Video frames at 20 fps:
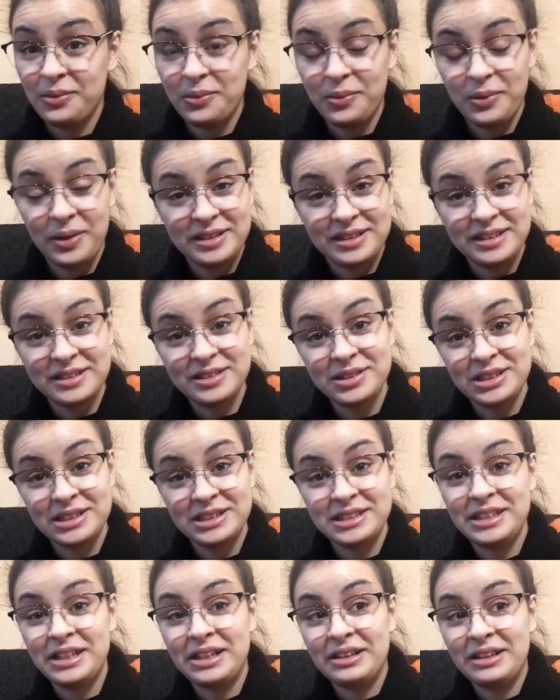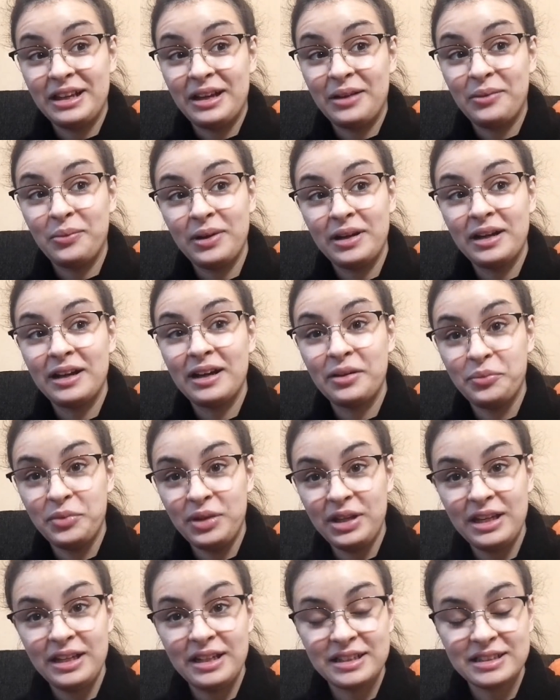quite interesting, that when I'm
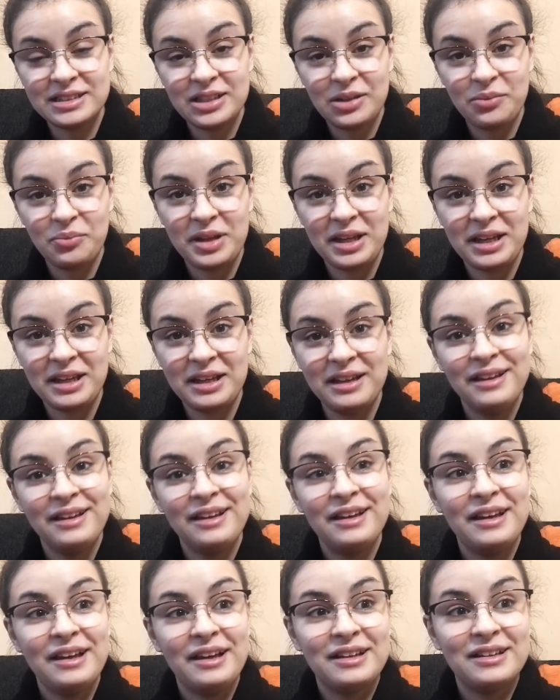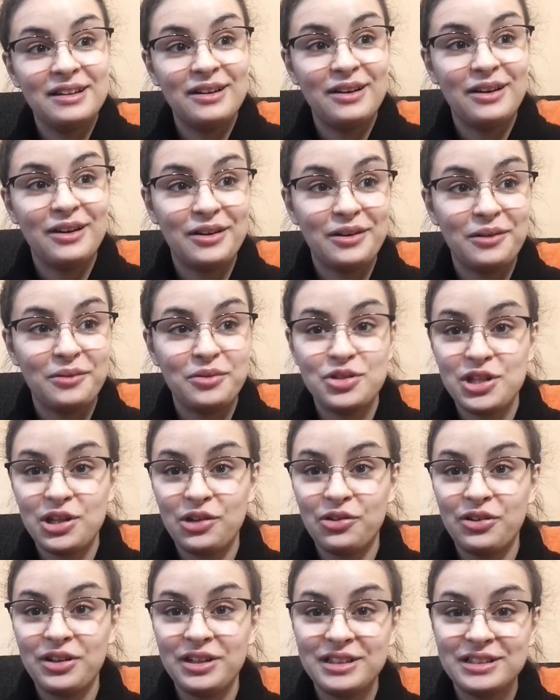eating something, she
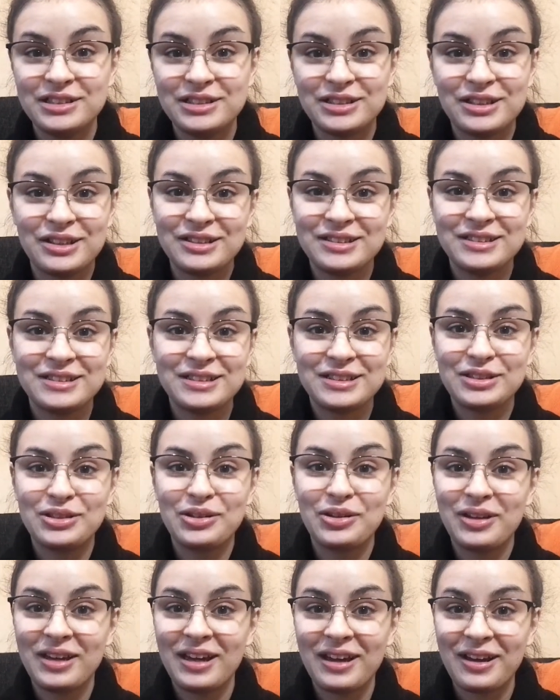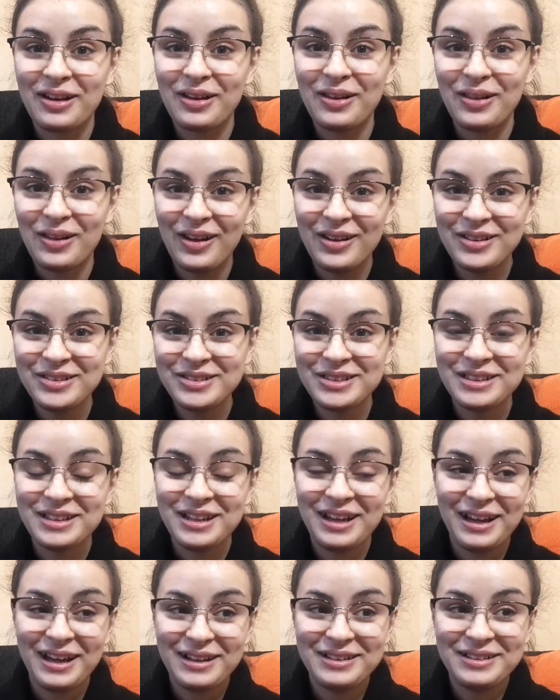or he starts to kick a lot.
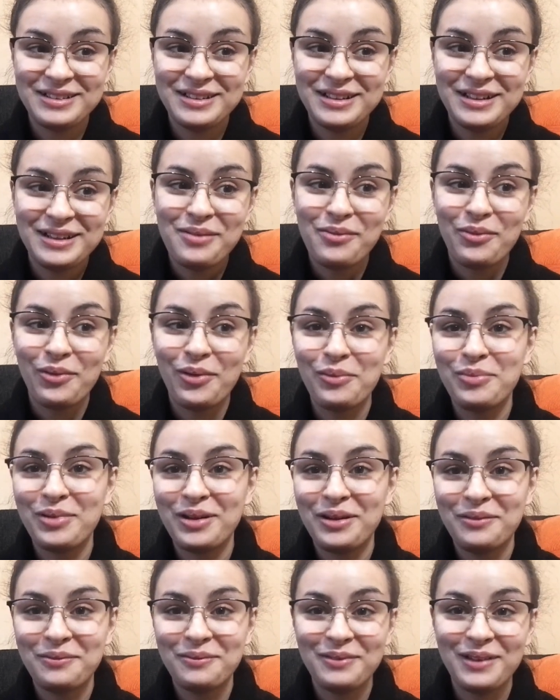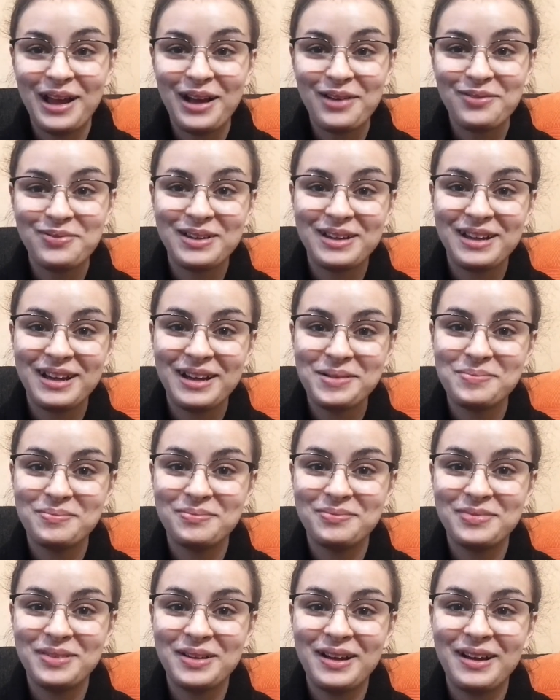And we've been laughing
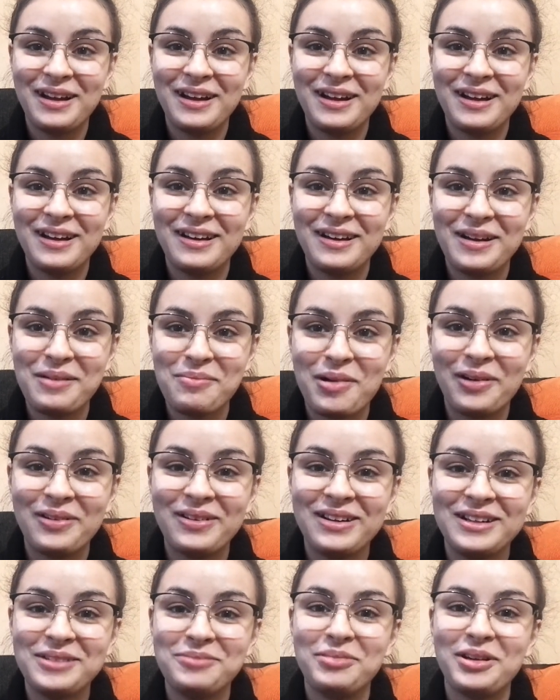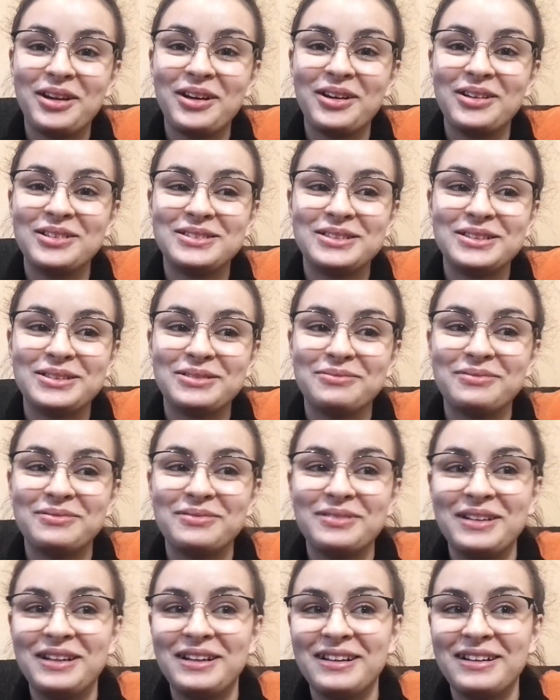about it, because
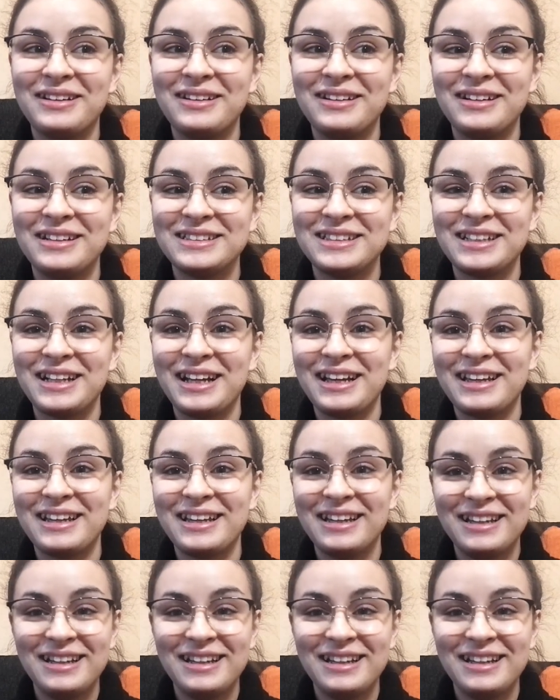it's like